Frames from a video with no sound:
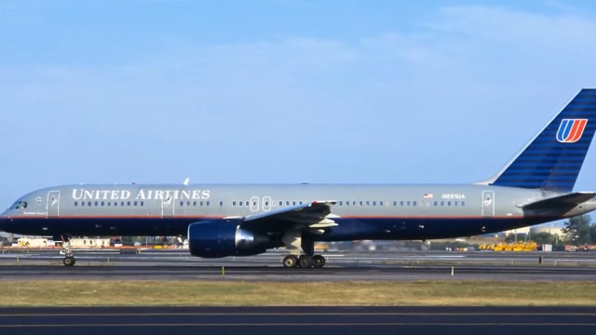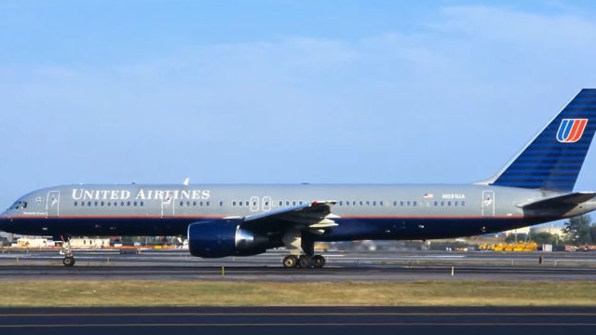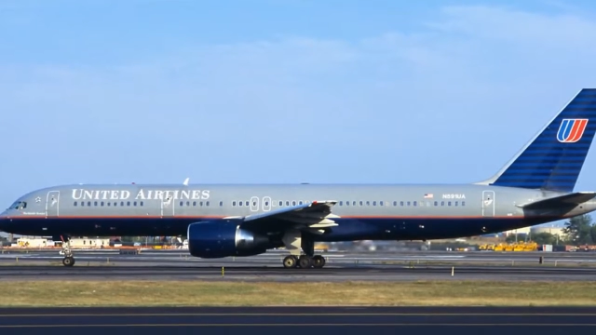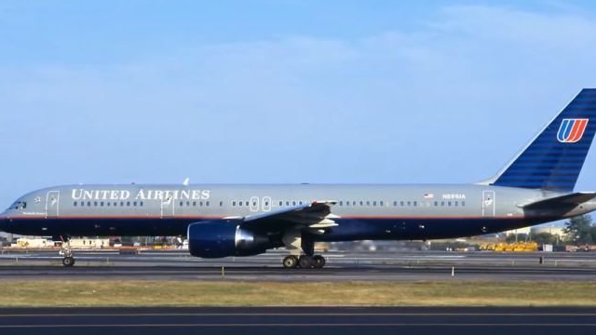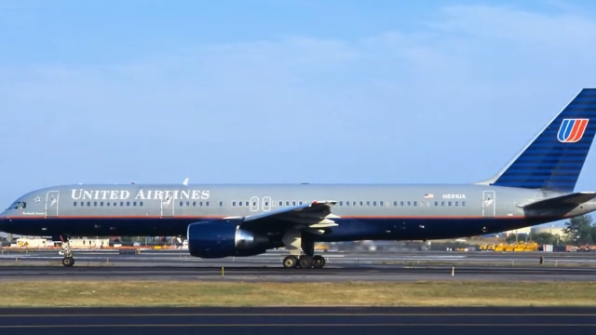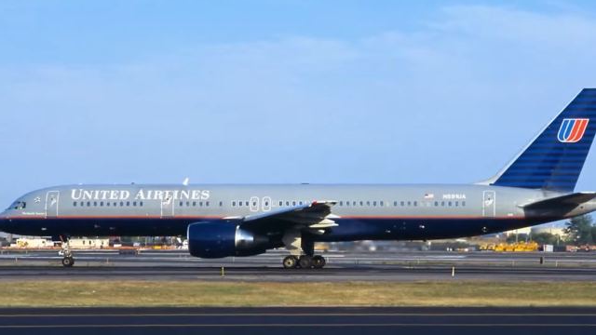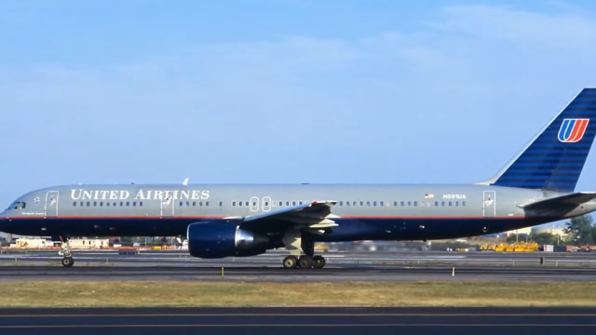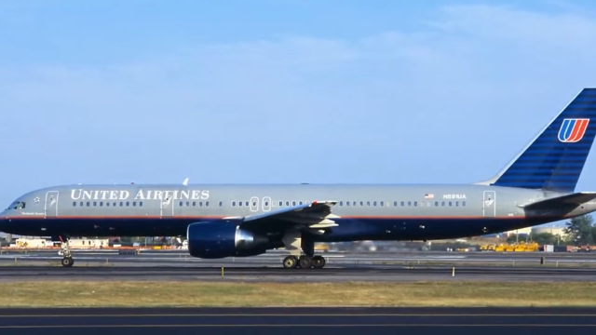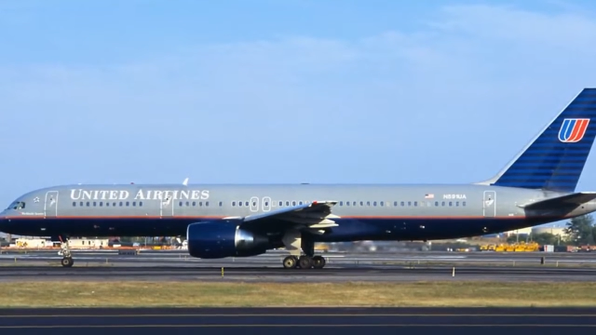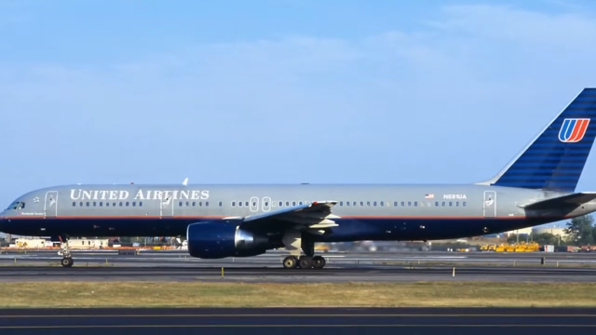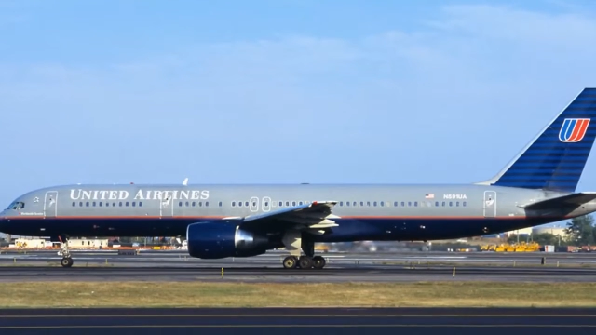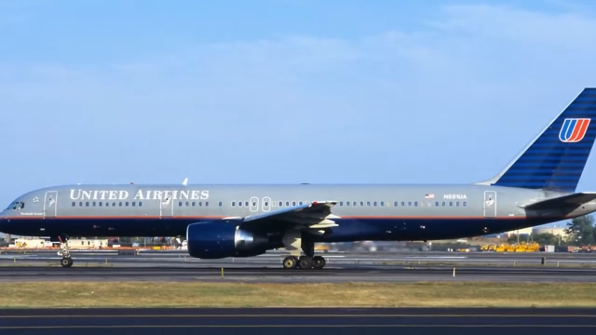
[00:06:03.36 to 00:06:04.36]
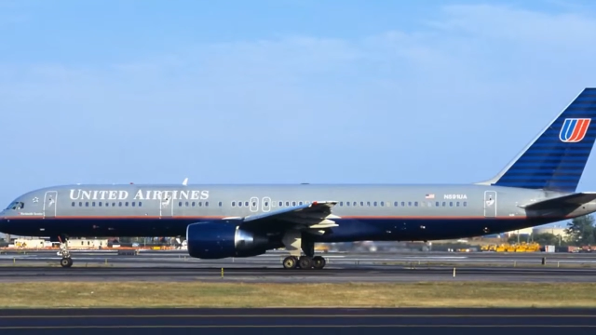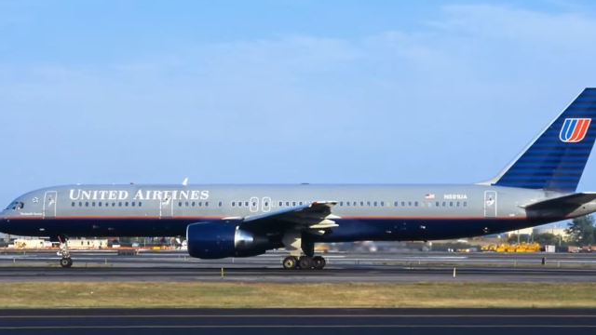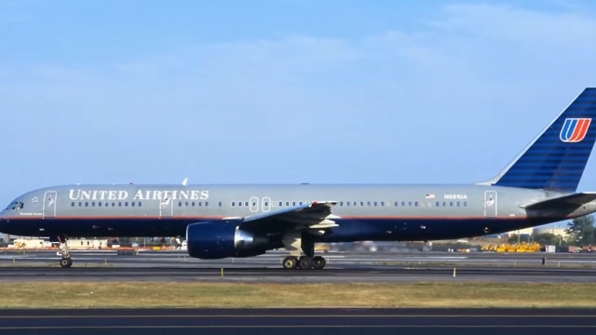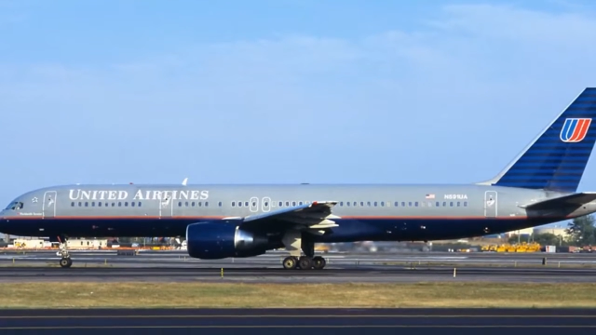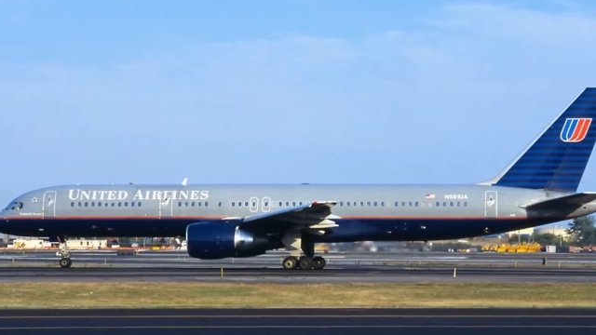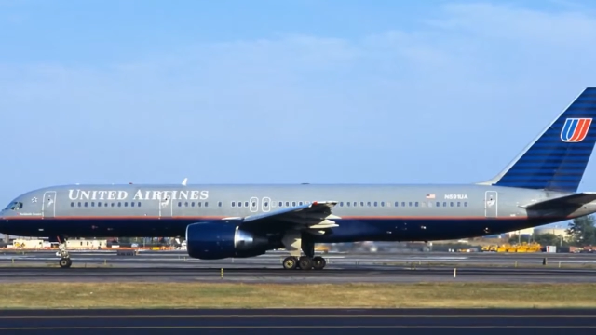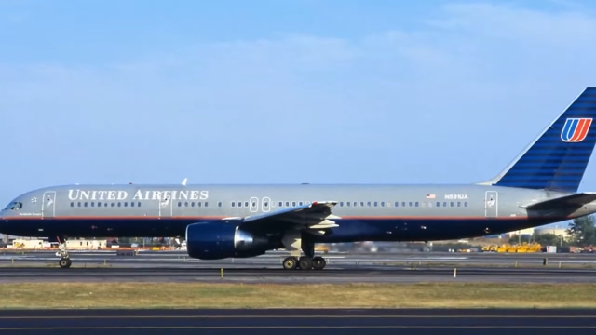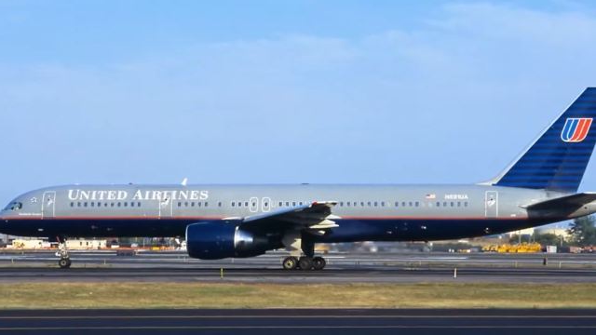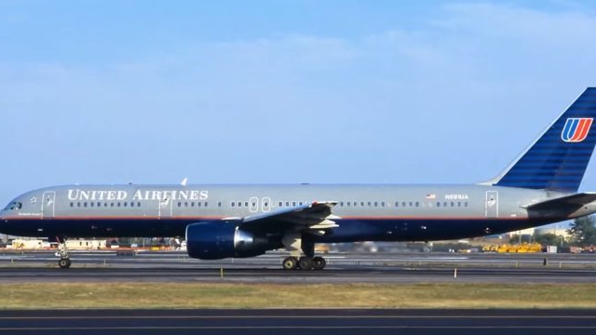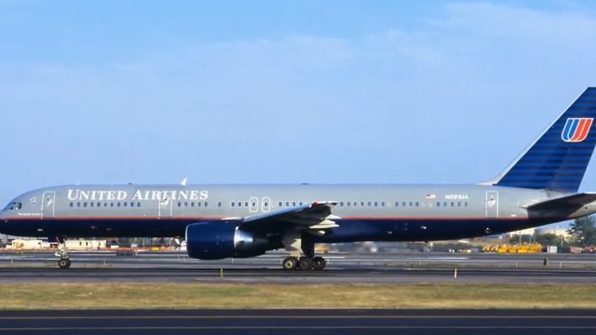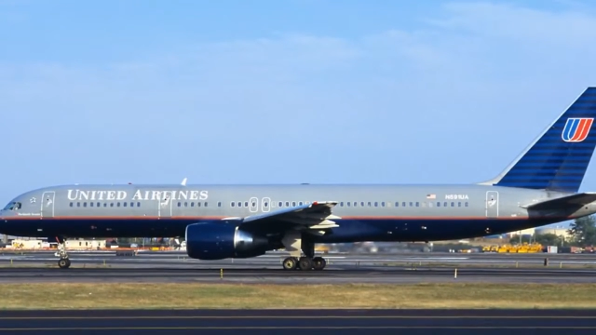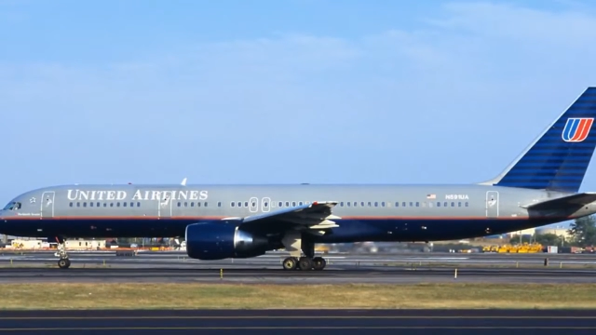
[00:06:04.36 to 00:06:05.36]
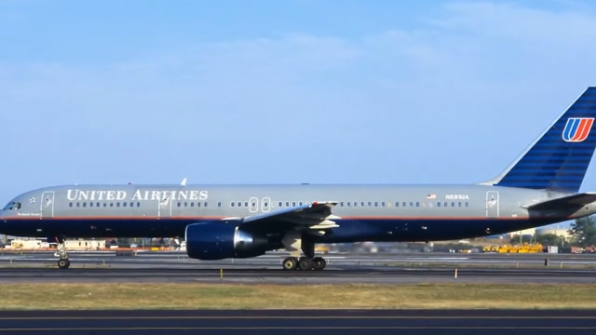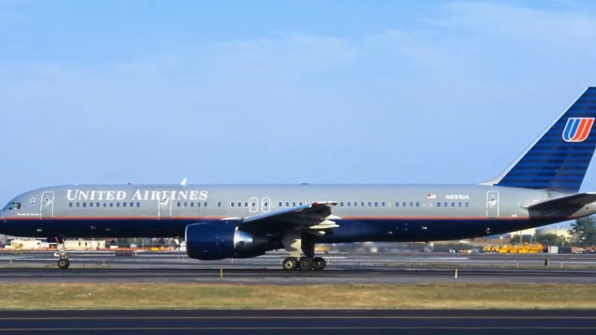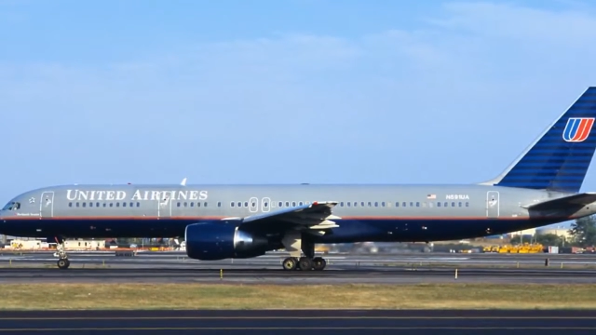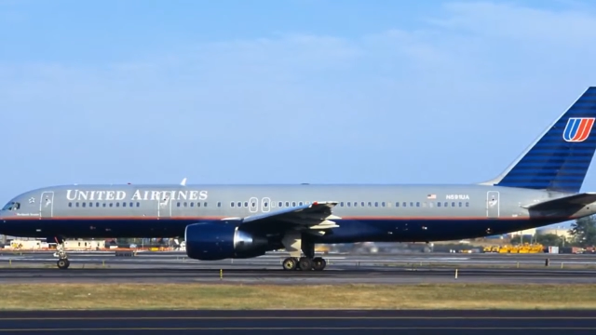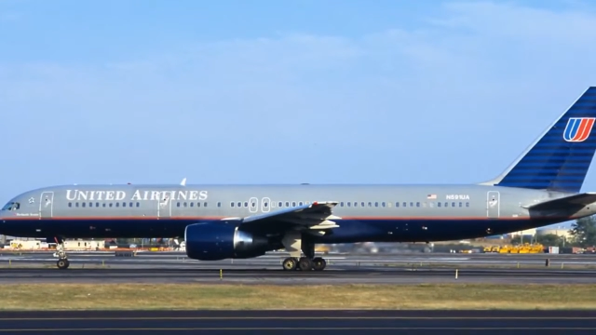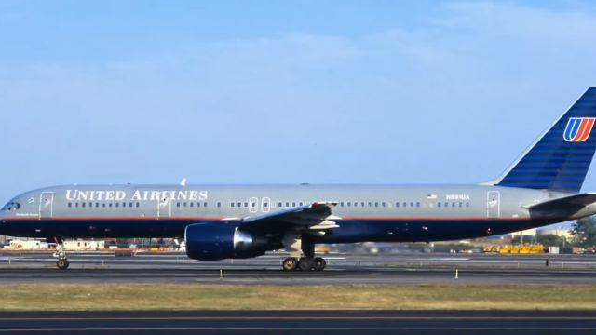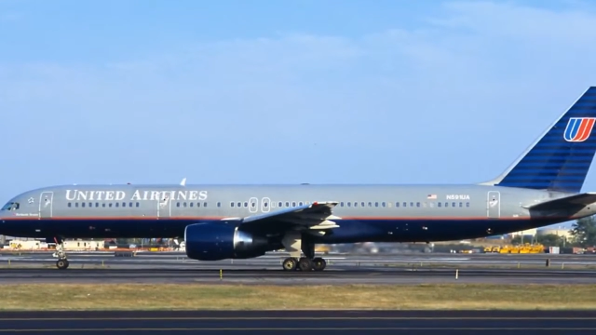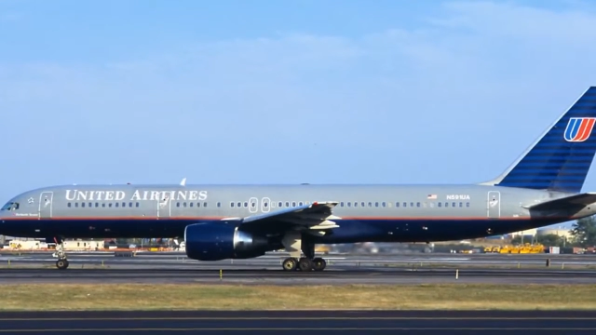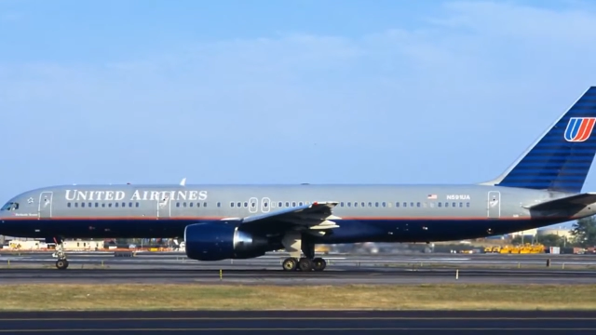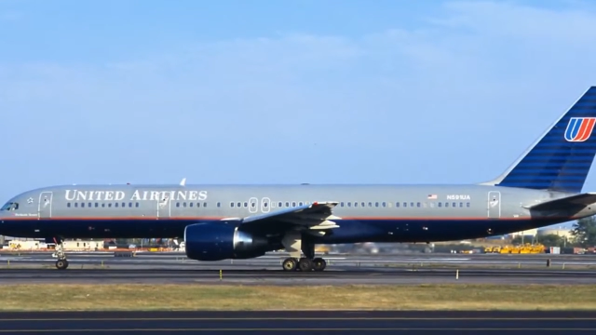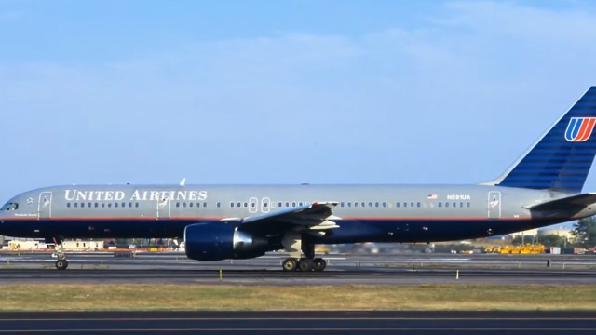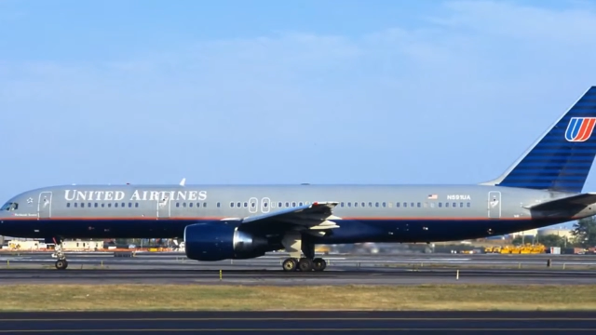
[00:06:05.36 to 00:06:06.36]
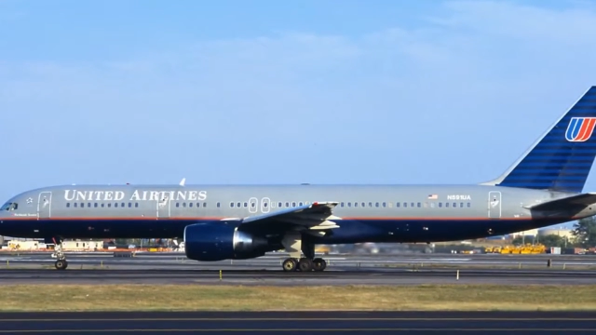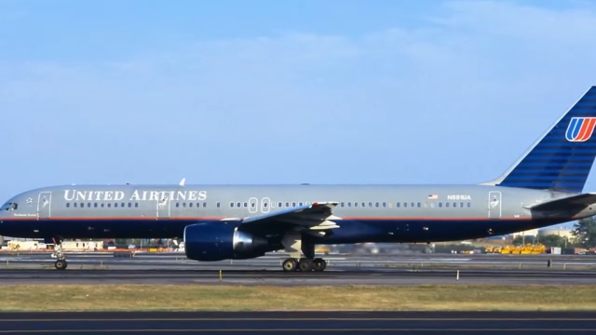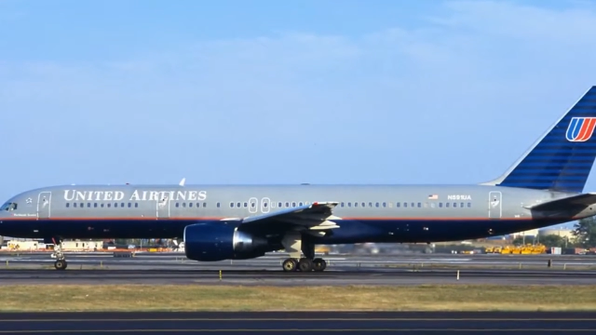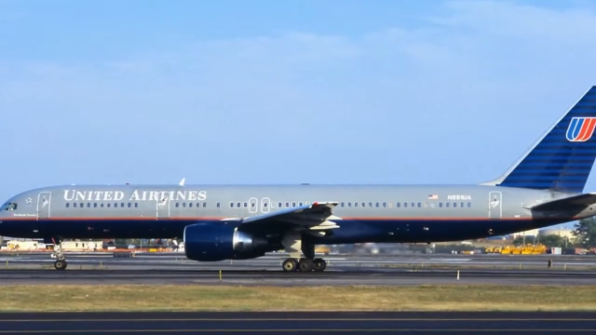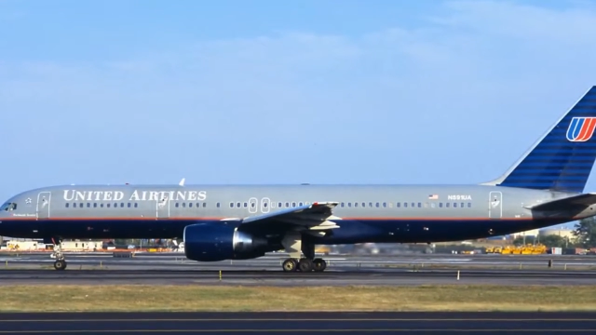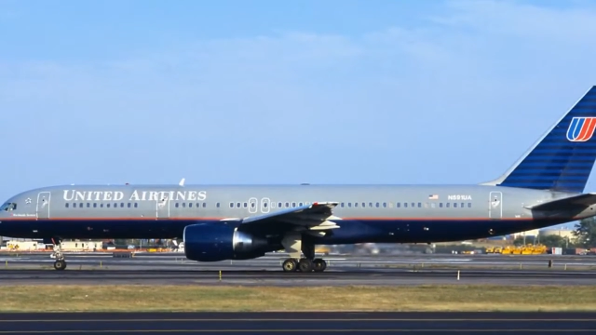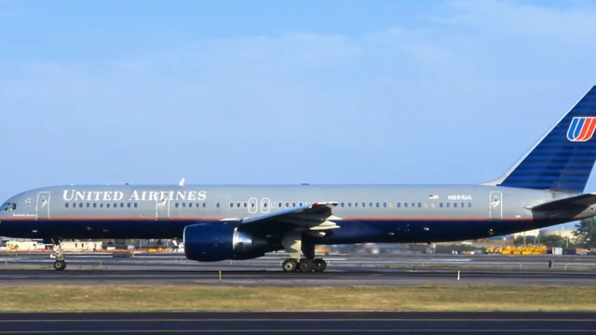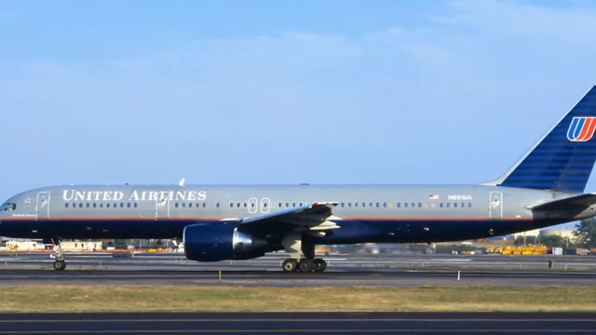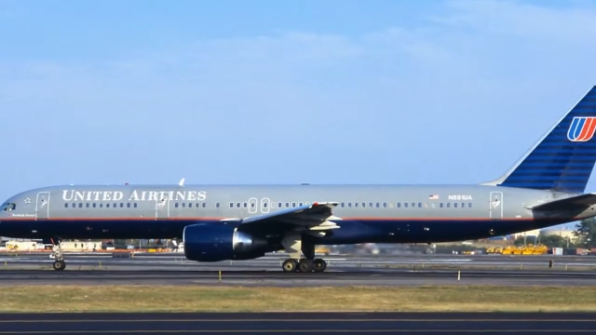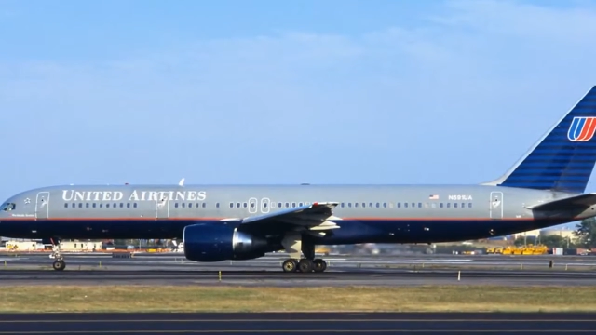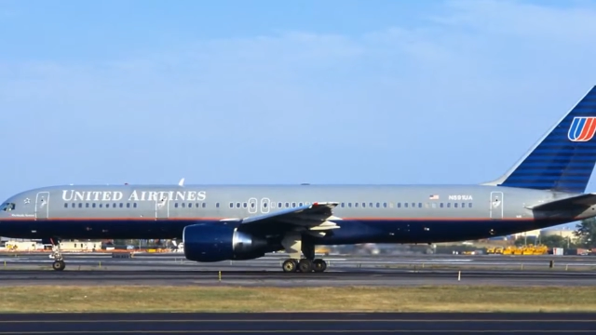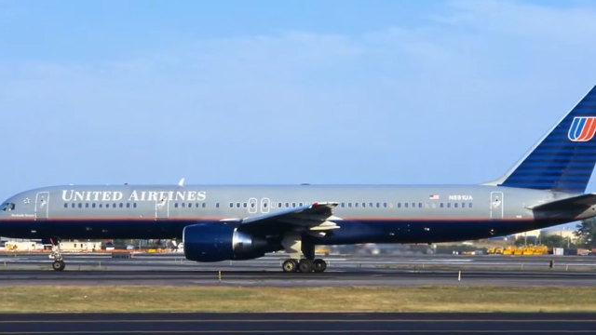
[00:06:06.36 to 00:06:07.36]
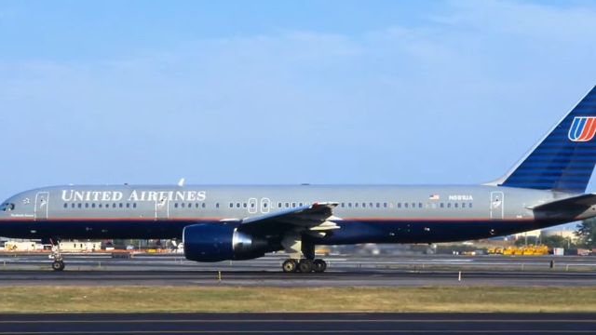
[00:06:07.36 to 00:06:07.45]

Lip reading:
[unreadable: no face in view]